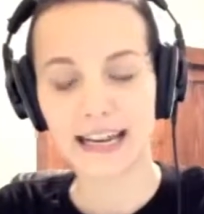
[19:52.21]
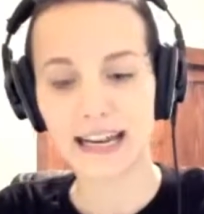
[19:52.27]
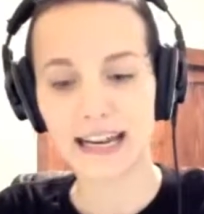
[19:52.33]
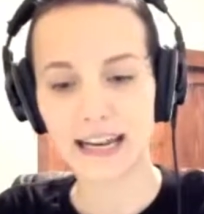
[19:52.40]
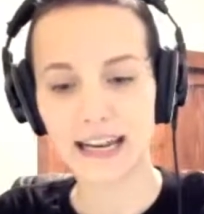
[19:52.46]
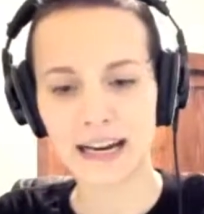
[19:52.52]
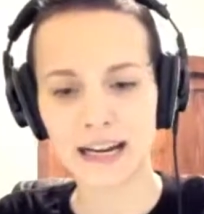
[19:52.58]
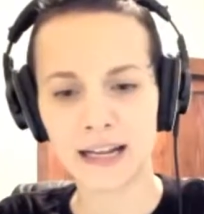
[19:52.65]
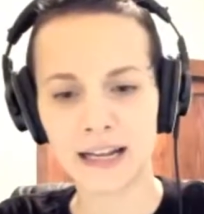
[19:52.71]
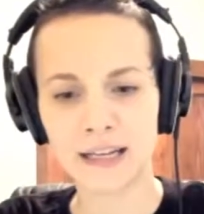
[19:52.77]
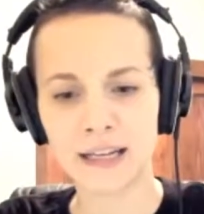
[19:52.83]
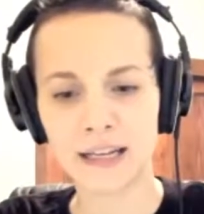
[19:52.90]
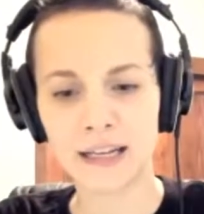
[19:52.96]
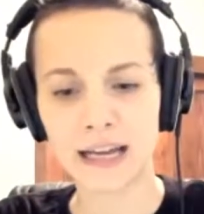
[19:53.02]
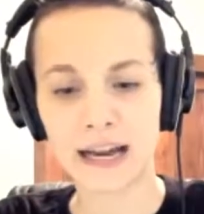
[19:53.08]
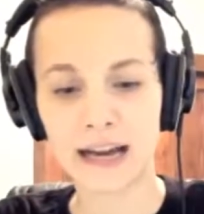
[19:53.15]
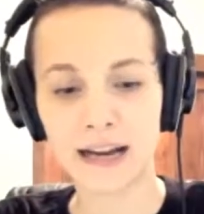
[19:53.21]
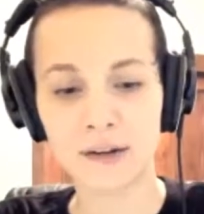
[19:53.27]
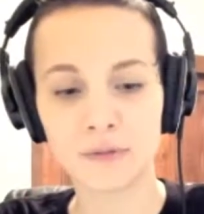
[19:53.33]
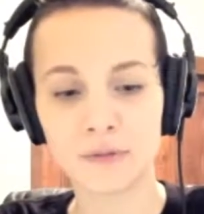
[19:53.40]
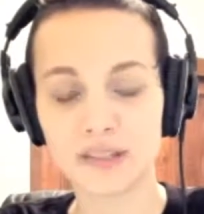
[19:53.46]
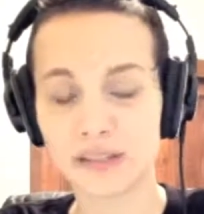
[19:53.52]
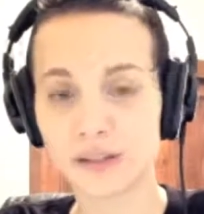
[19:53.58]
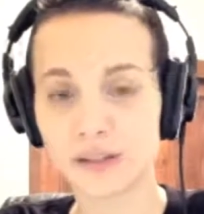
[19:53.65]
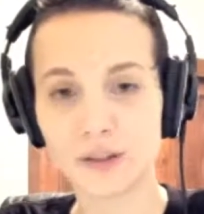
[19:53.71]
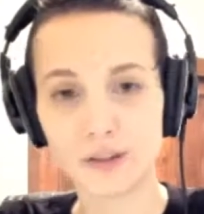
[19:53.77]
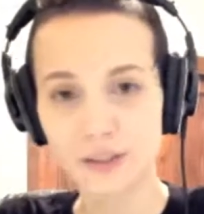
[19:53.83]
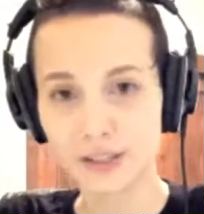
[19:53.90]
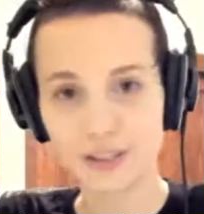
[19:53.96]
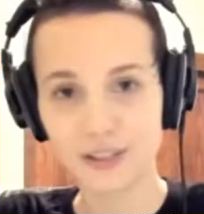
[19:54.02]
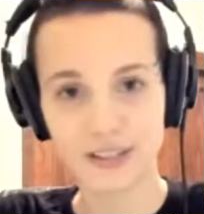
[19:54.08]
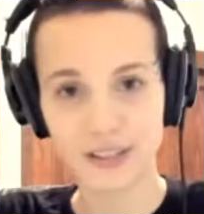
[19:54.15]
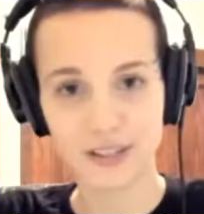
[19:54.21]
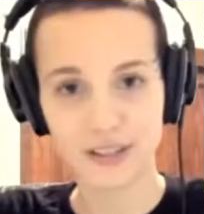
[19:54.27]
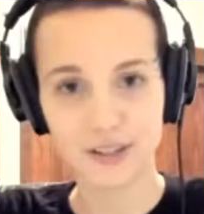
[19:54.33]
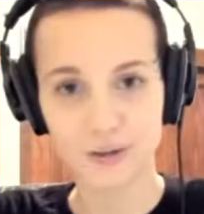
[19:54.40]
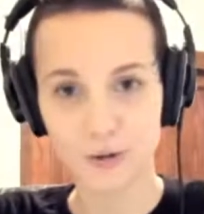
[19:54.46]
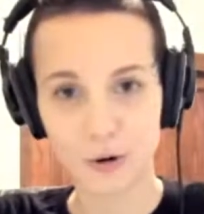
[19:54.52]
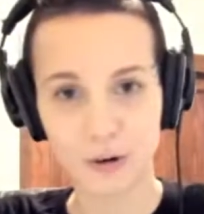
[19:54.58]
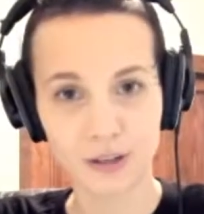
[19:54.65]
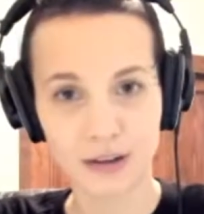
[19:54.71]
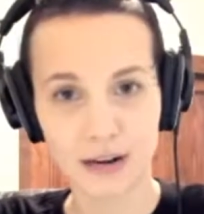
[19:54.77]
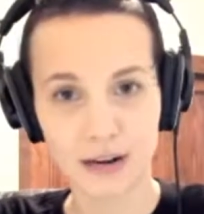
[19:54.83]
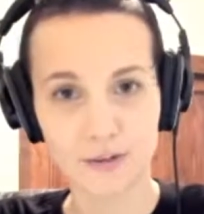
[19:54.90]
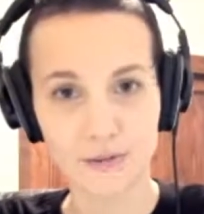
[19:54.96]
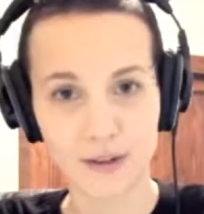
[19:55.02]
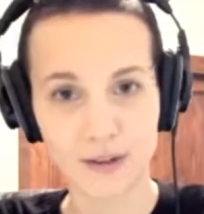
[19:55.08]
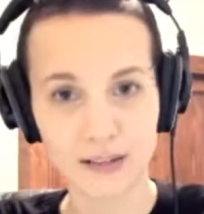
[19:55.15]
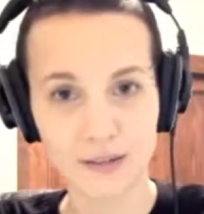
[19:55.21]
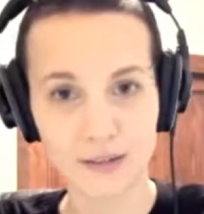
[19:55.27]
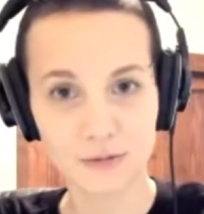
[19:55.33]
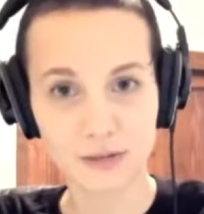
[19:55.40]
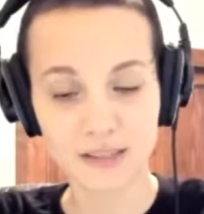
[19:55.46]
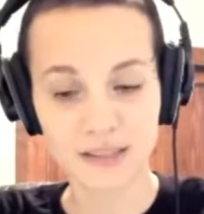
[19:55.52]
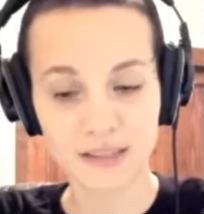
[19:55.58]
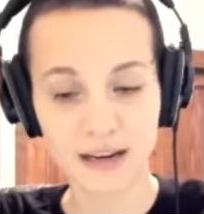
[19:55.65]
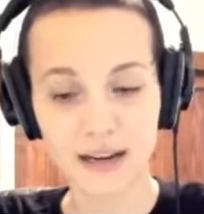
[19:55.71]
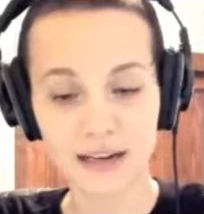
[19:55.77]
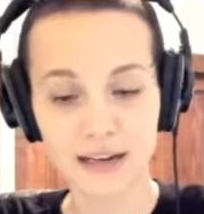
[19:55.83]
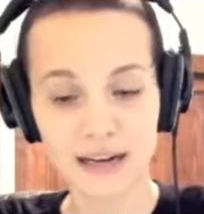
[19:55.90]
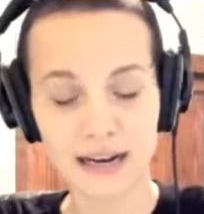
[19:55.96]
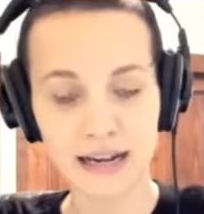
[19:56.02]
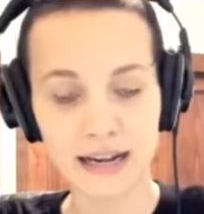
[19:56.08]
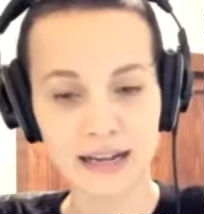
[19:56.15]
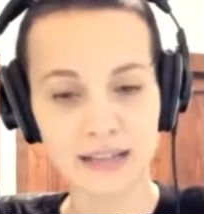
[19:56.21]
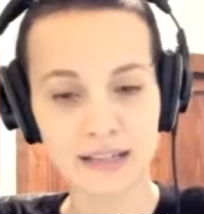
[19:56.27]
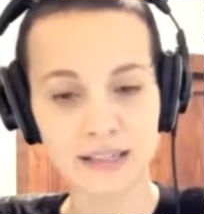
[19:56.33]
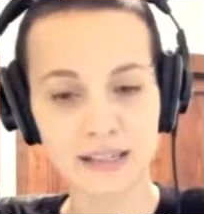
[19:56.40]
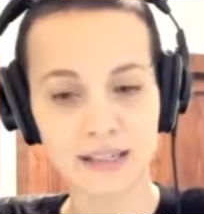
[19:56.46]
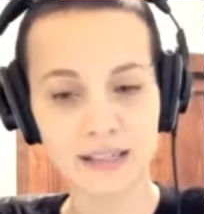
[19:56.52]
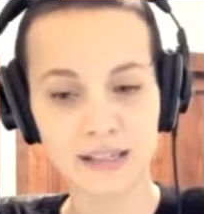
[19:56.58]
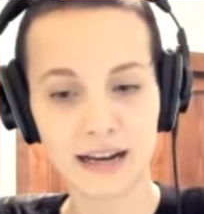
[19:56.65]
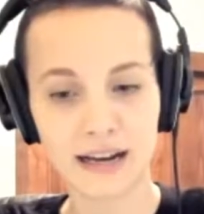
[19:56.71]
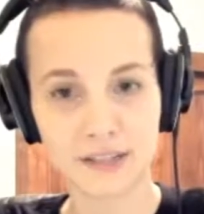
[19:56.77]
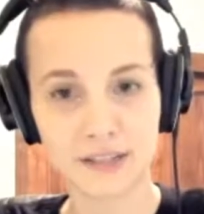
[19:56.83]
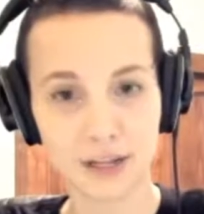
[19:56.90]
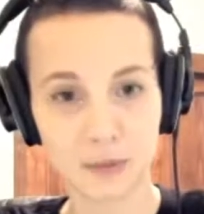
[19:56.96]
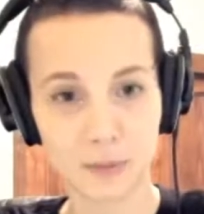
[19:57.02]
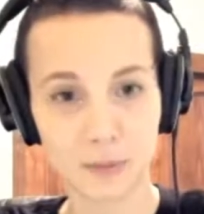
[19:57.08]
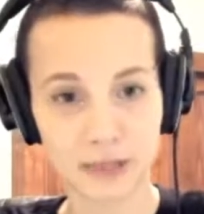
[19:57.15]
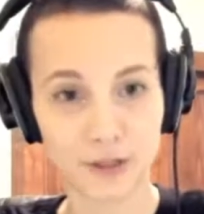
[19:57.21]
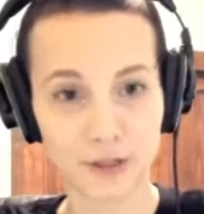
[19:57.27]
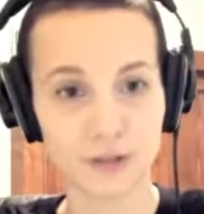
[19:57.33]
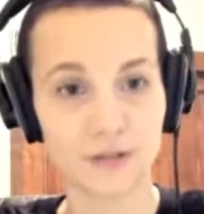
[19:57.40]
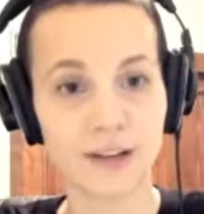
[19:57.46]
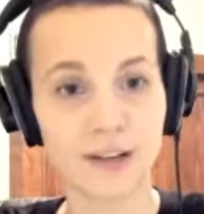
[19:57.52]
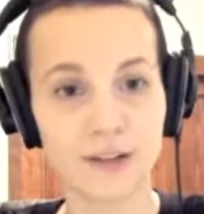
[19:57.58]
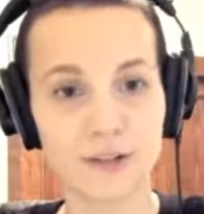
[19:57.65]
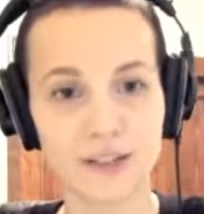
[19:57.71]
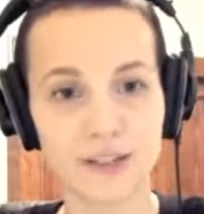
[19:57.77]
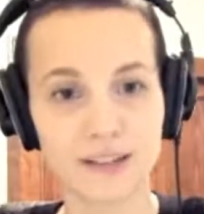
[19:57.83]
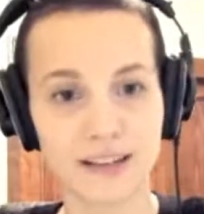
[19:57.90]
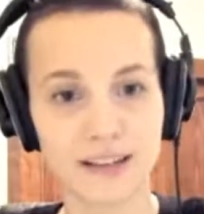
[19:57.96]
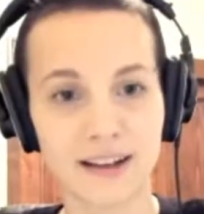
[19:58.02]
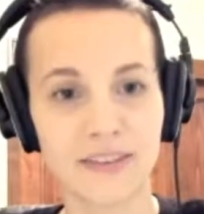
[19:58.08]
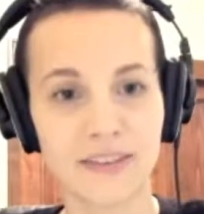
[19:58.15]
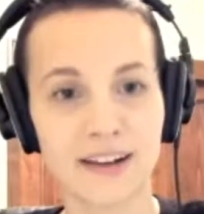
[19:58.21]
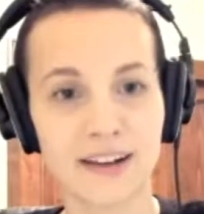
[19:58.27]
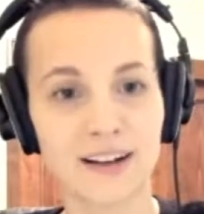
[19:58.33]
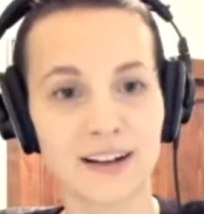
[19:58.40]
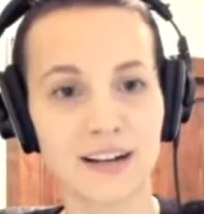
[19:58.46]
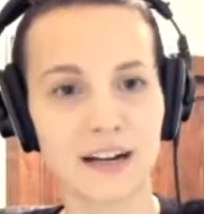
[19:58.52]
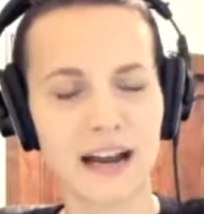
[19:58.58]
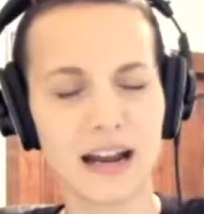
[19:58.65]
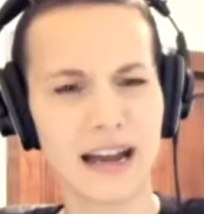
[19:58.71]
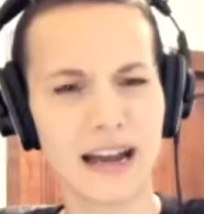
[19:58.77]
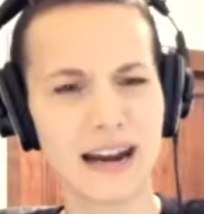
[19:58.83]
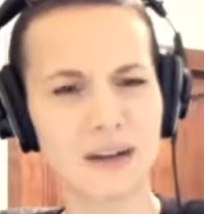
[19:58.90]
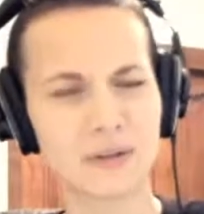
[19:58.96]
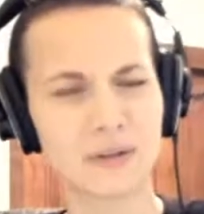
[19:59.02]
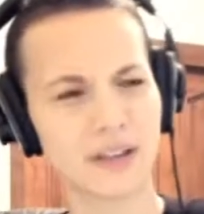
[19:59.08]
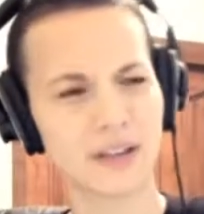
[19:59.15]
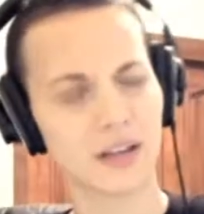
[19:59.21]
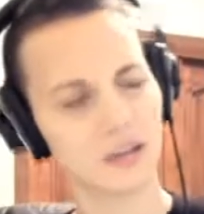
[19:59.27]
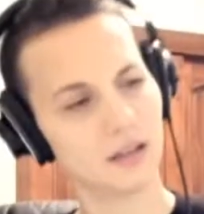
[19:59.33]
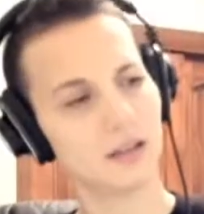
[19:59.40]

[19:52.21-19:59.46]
And I was literally just like scrolling on Reddit one day, and I saw a picture of Ventress on there. And I was like,